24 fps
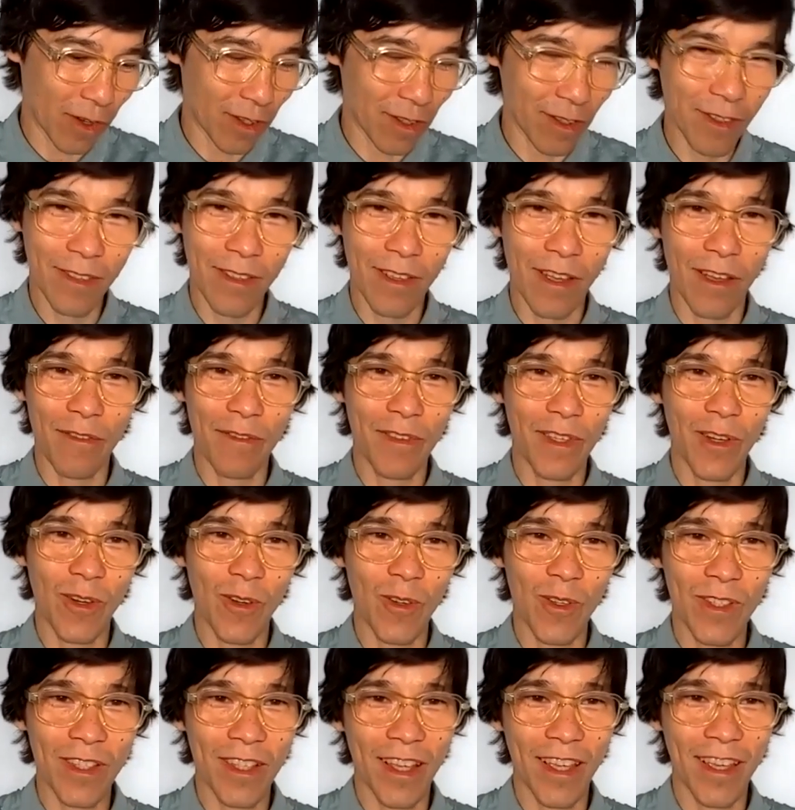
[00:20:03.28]
and stuff. You
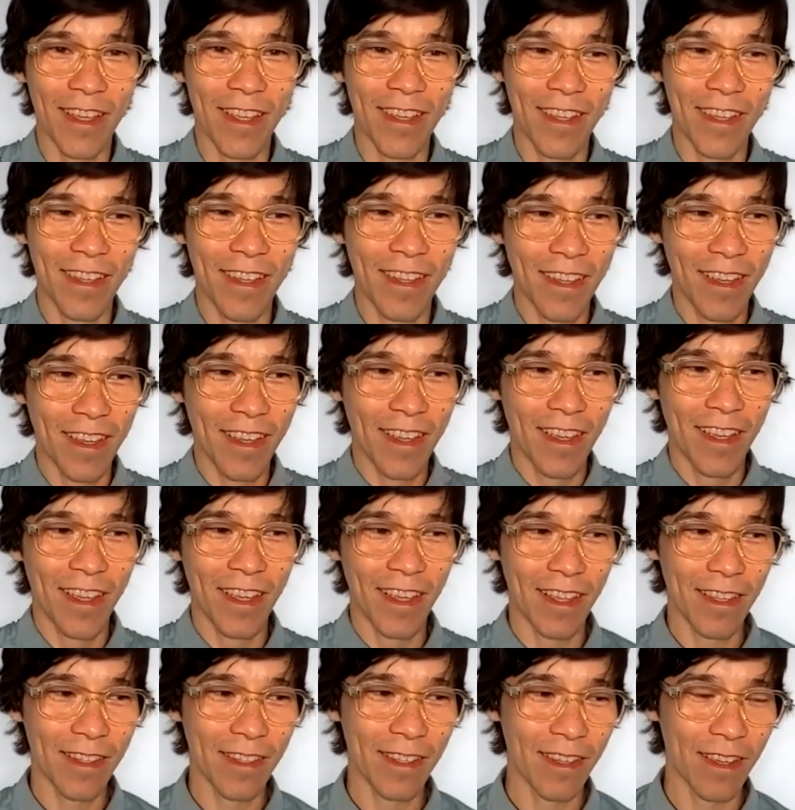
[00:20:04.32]
know, he's like,
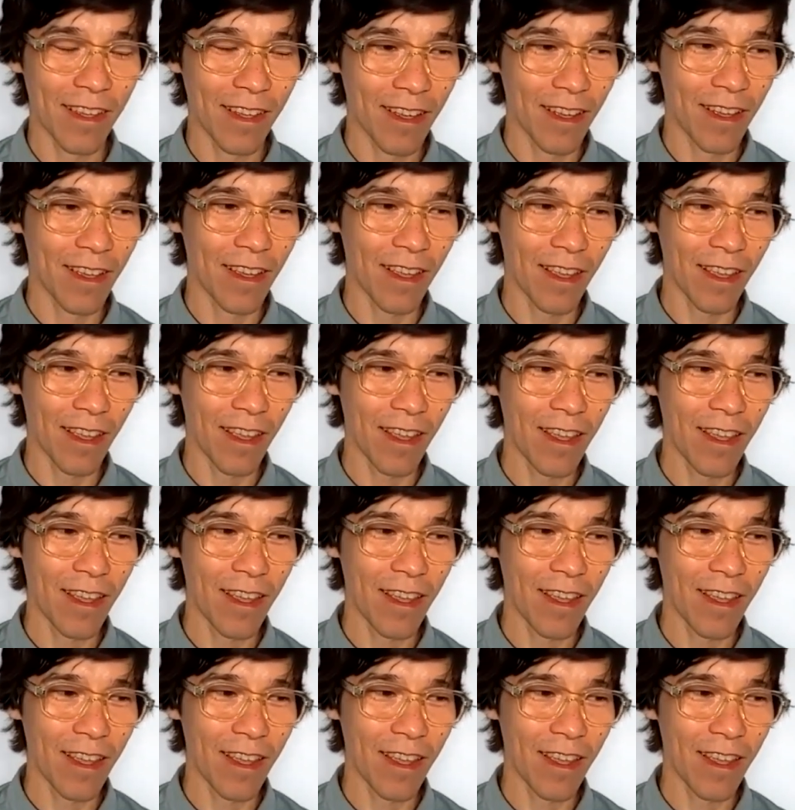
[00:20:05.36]
he's a